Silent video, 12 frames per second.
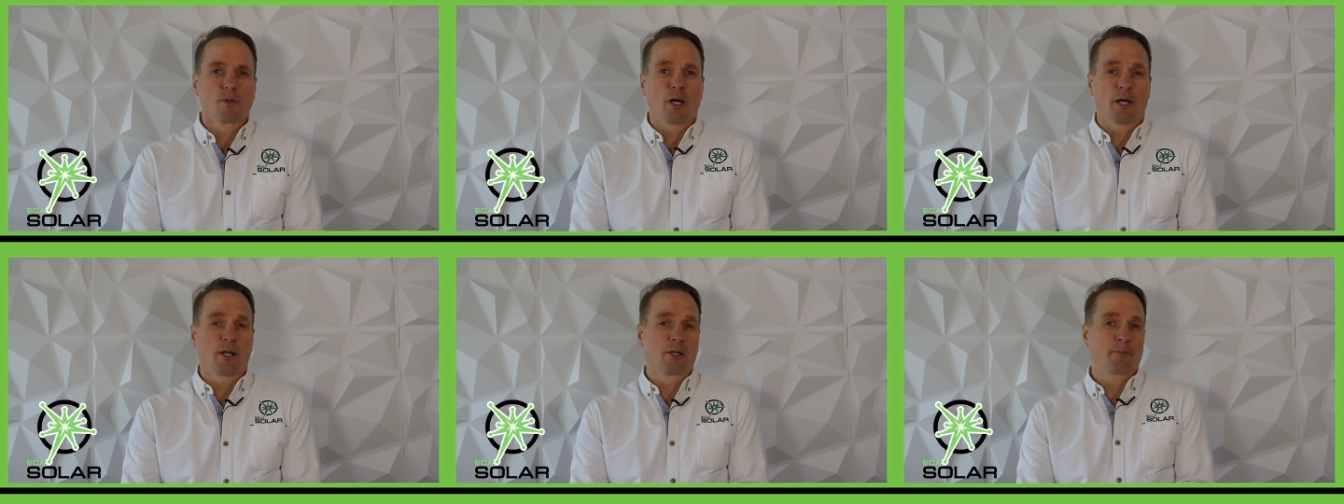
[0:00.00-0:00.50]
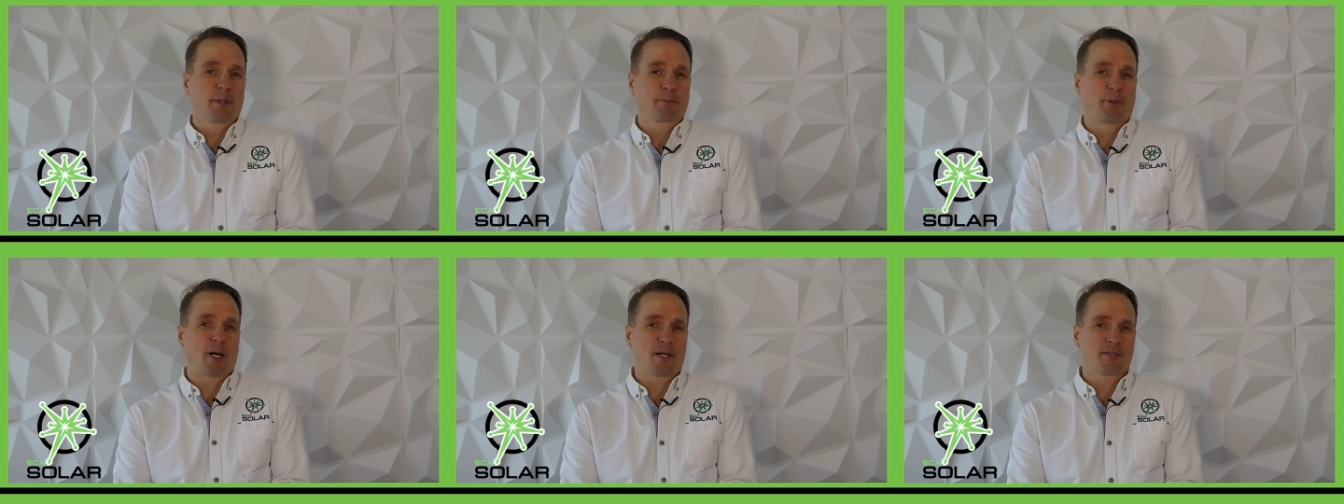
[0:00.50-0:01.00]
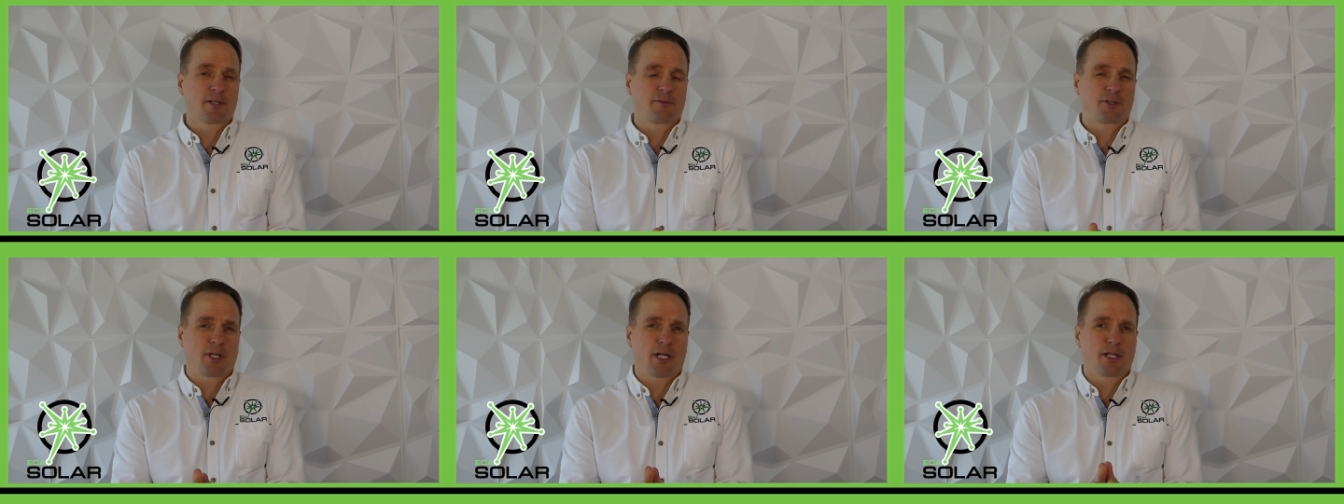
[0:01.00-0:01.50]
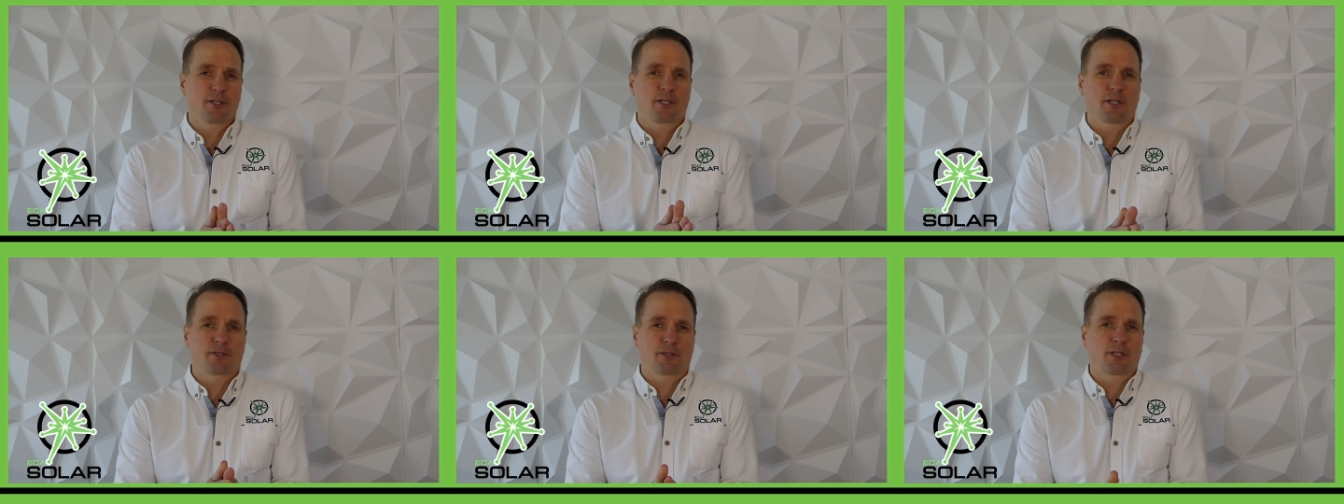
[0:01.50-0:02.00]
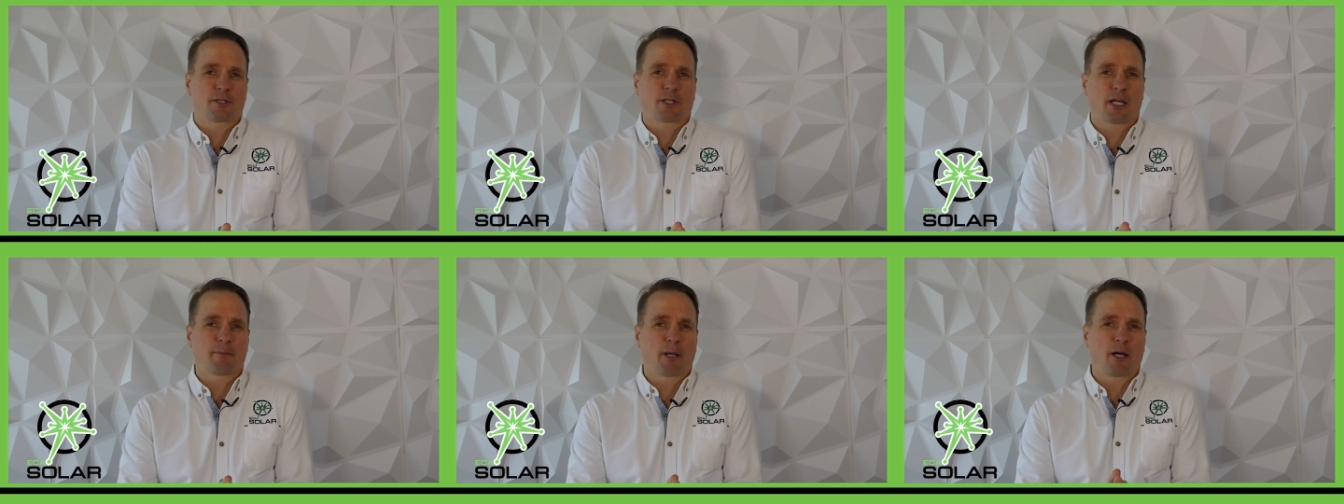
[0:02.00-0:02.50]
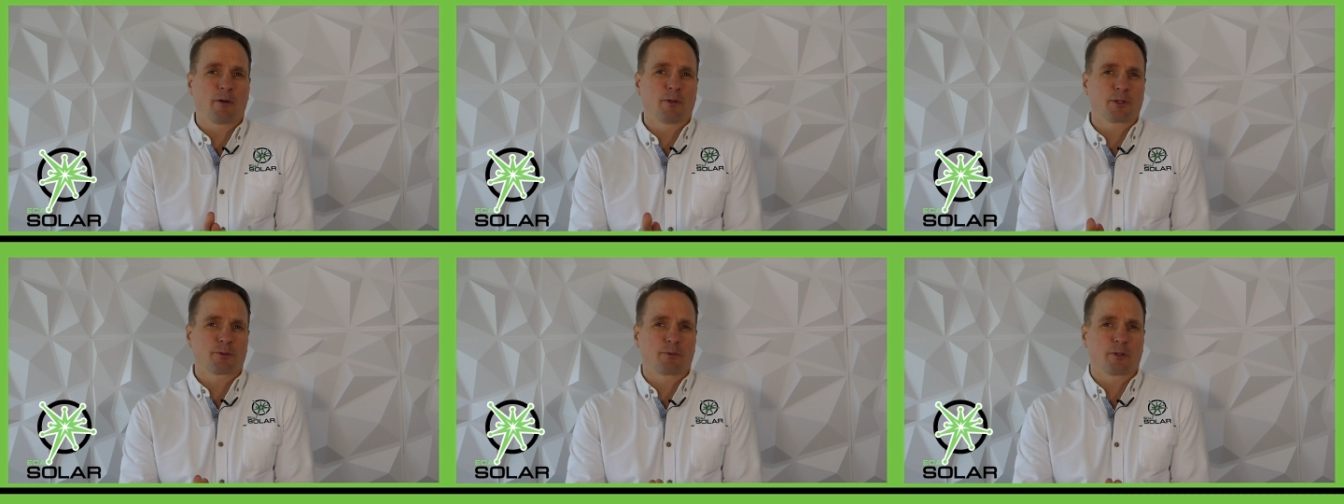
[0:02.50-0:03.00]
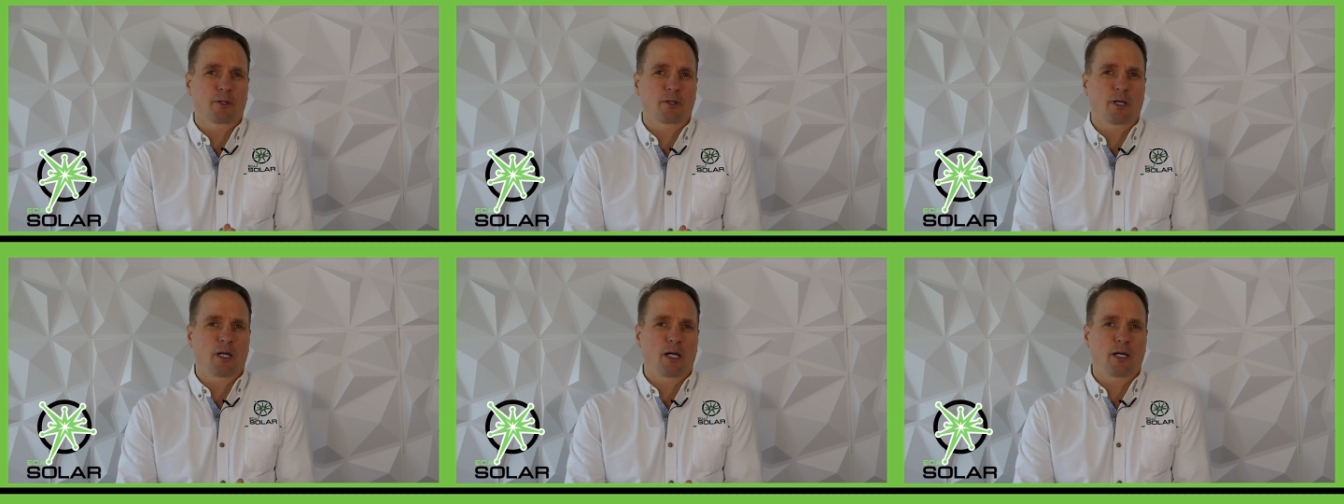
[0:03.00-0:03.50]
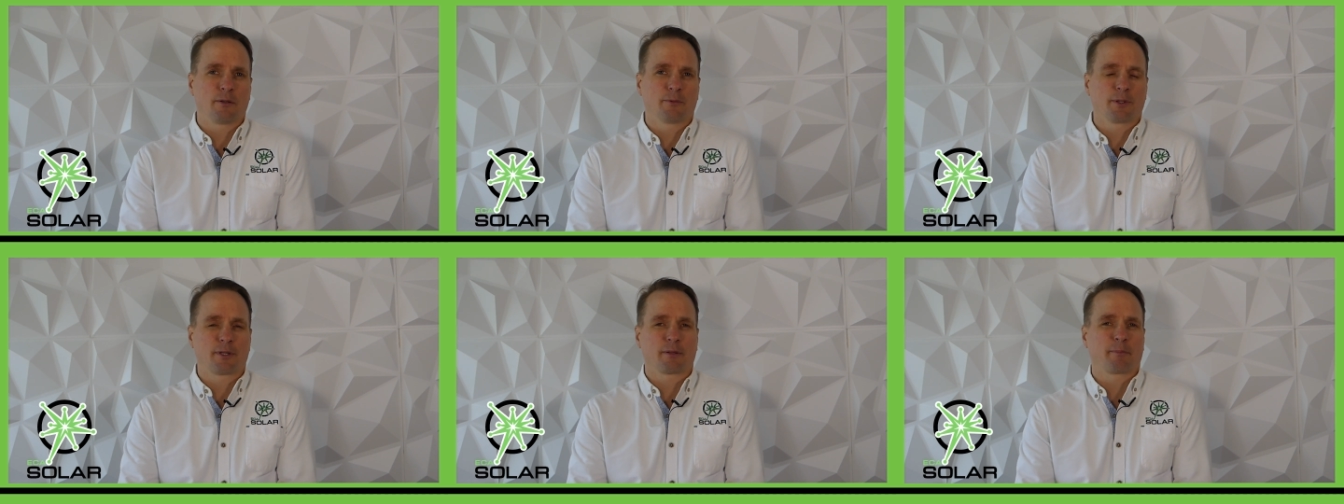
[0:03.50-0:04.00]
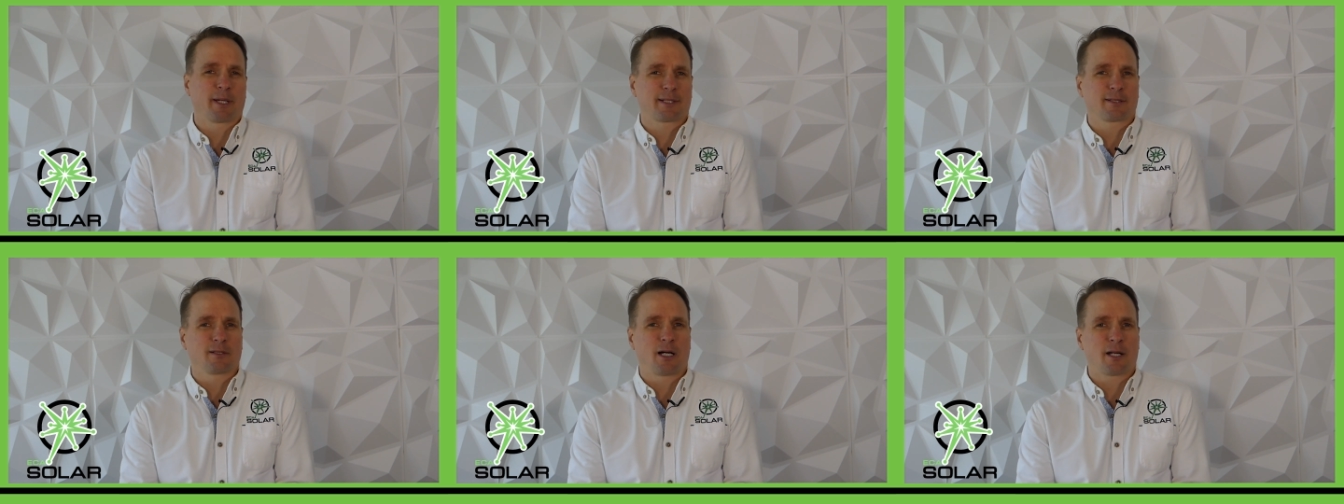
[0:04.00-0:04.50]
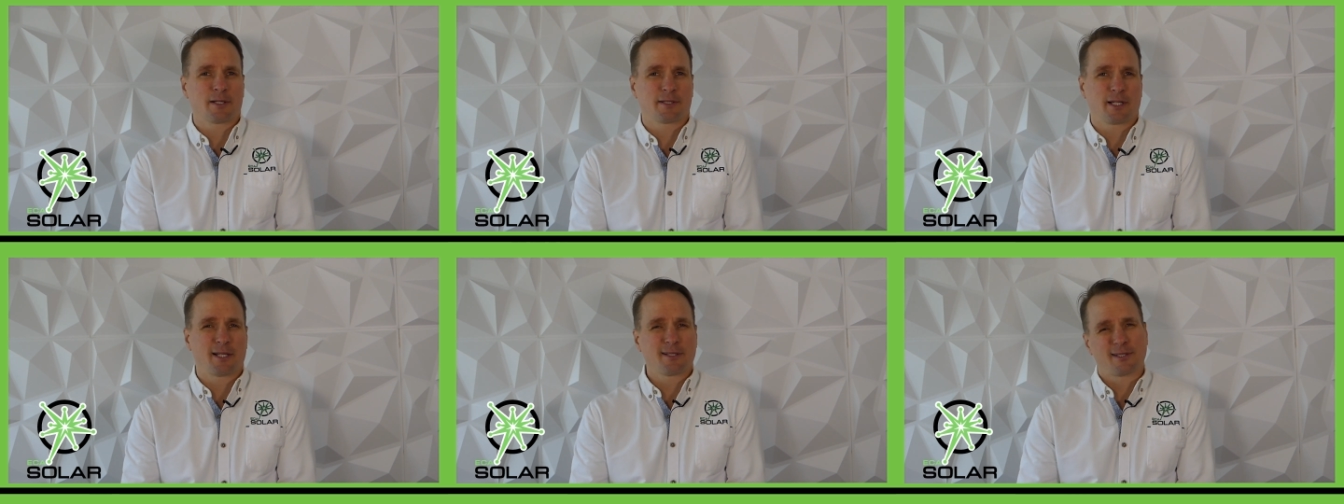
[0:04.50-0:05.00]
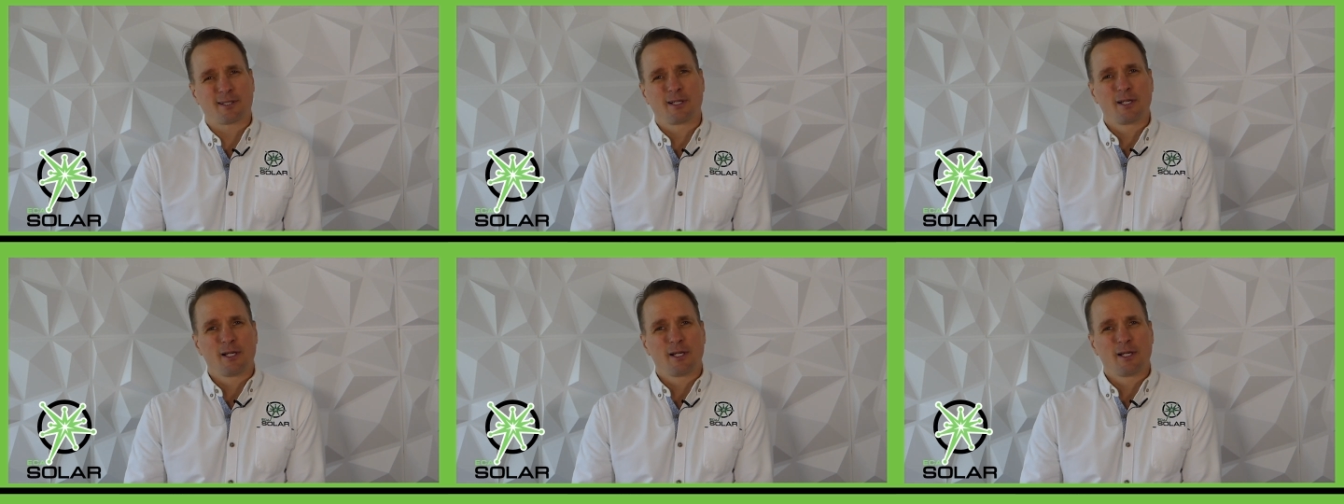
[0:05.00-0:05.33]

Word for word: Another big positive change that just came out, which uh, we think makes a lot of sense,